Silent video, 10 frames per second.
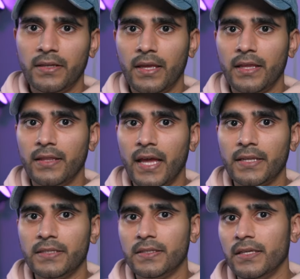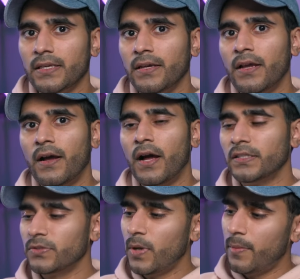and that is the hot
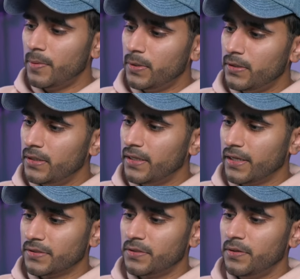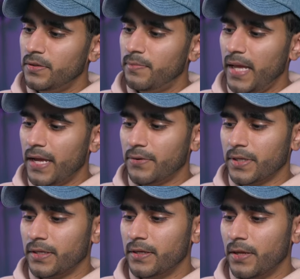swappable external
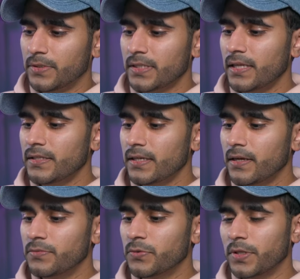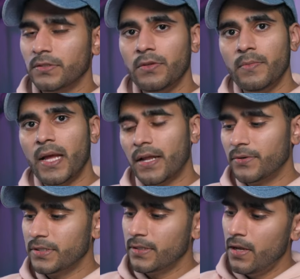battery. Now this headset comes with two
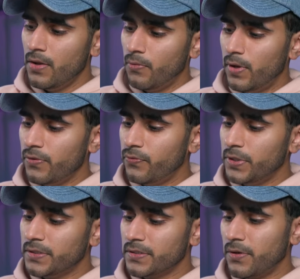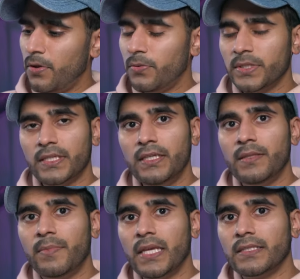batteries, one of which is always in
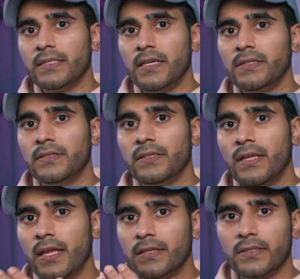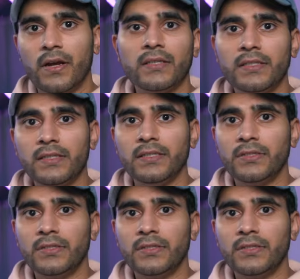the base station and is constantly